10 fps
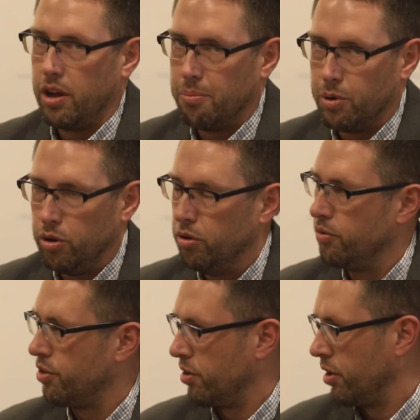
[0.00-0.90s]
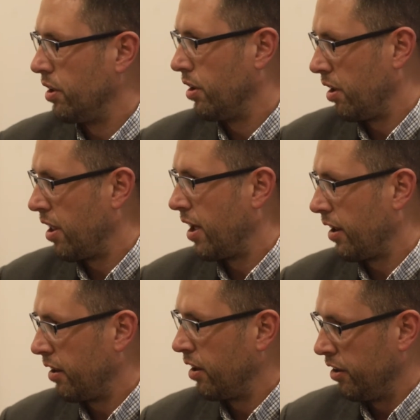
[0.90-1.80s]
improves that
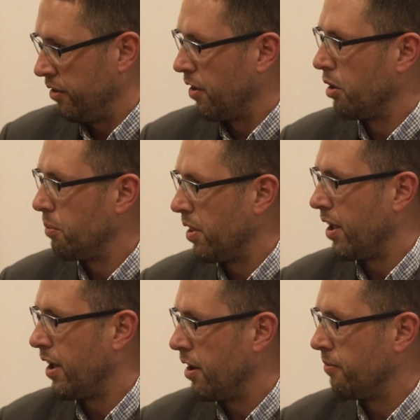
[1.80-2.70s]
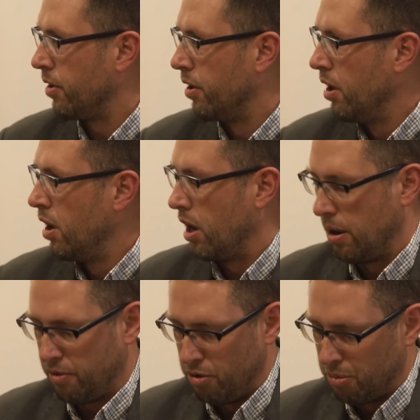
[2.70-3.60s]
development of that heifer
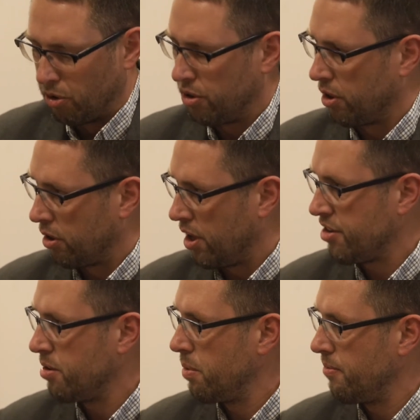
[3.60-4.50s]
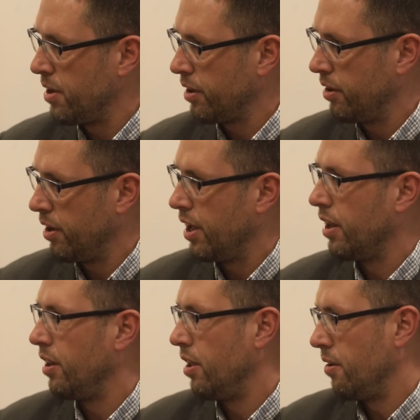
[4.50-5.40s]
through both the colostrum effect
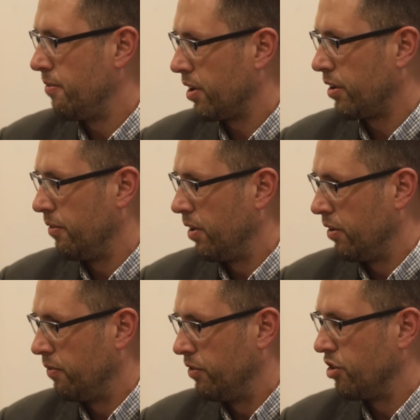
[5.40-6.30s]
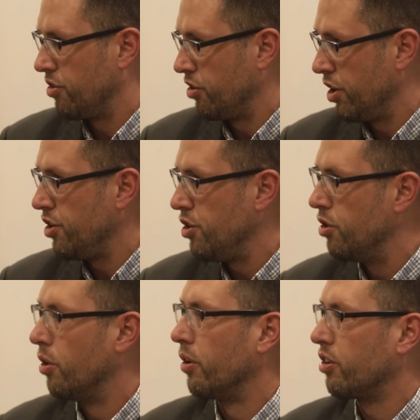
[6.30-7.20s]
and the effect of just in
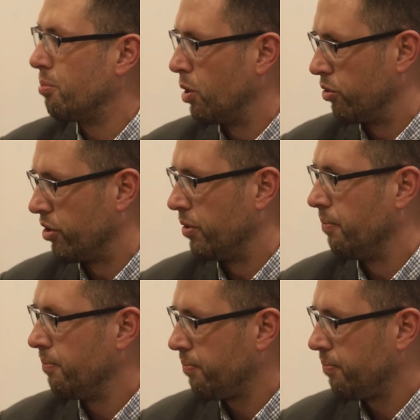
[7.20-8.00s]
utero exposure.